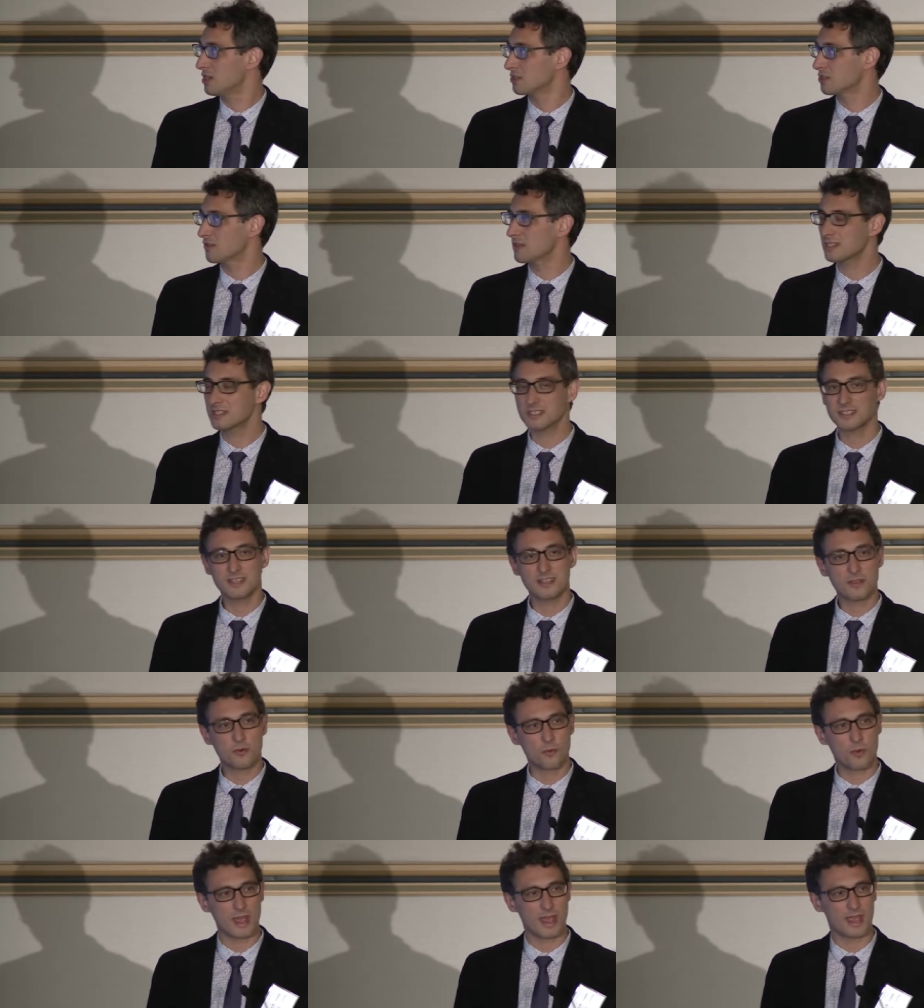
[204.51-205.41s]
So this is
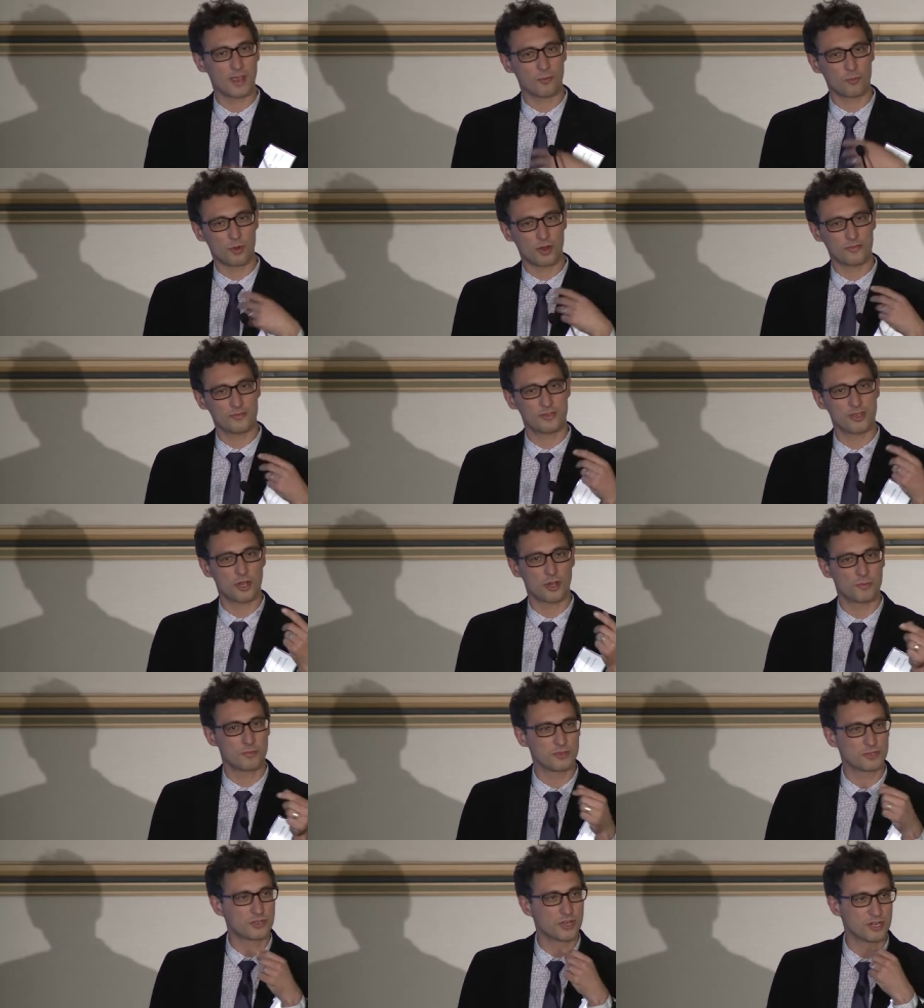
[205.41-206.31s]
in a way what the
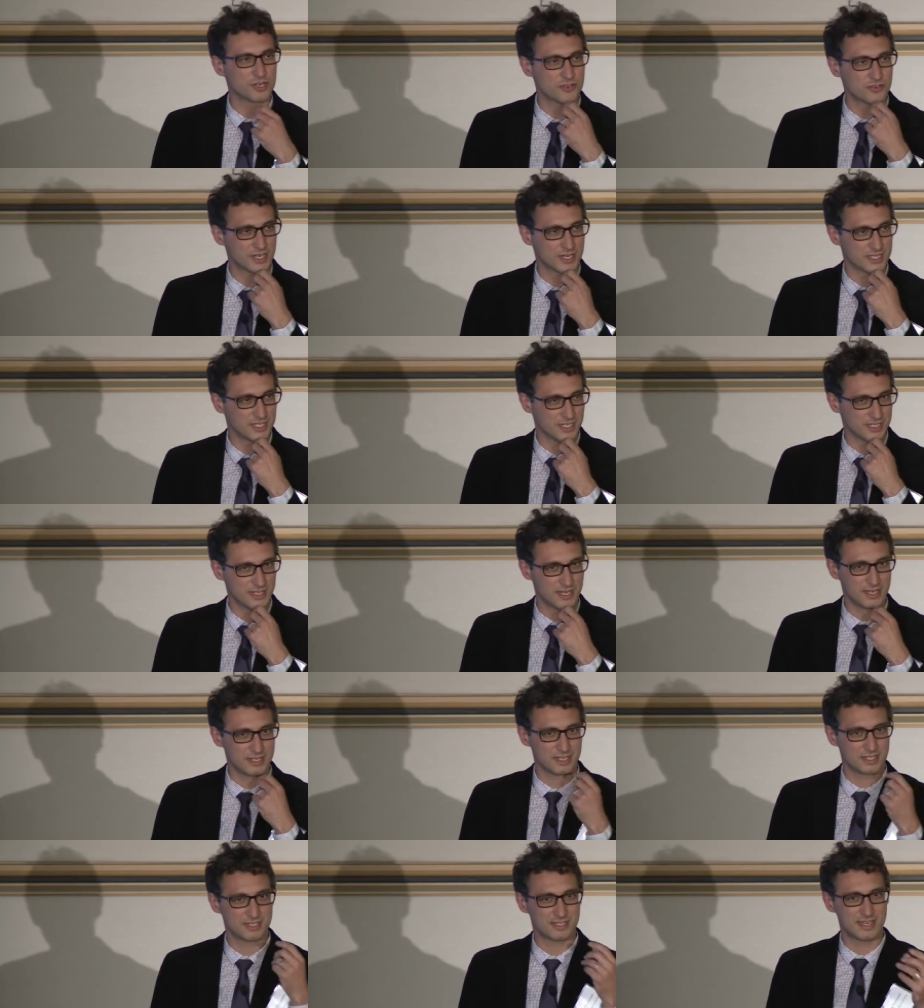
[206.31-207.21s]
Open Contracting
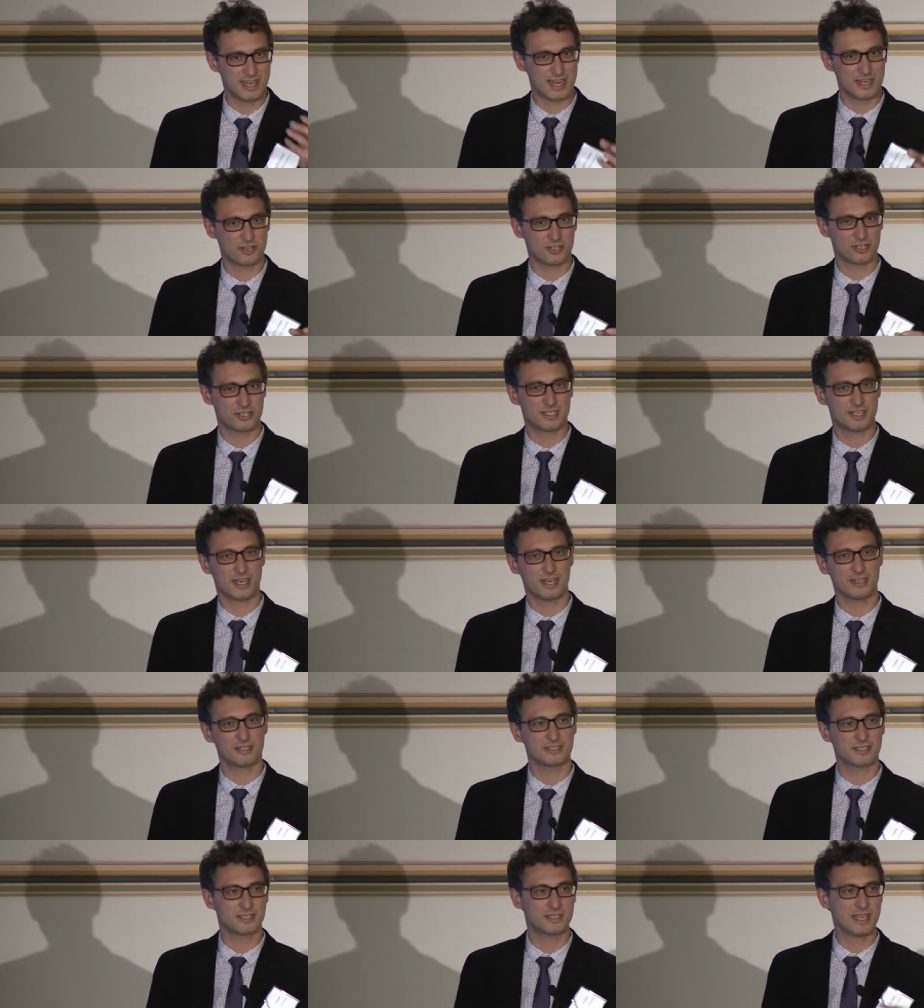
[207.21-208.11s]
Data Standard does.